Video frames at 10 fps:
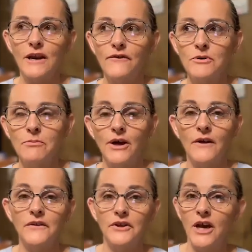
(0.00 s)
Not every
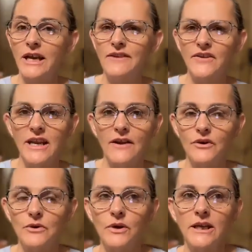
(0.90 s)
month, not even
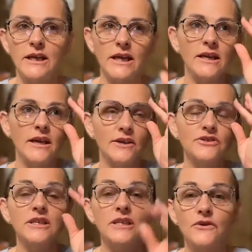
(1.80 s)
every week. And
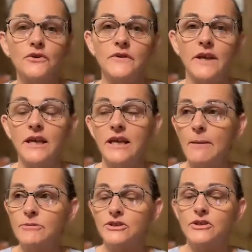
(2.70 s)
here's another
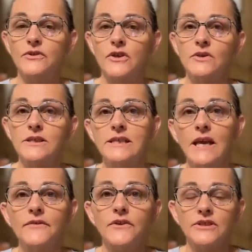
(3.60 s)
thing, and I'm just going to throw
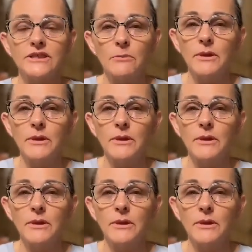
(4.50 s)
this out there.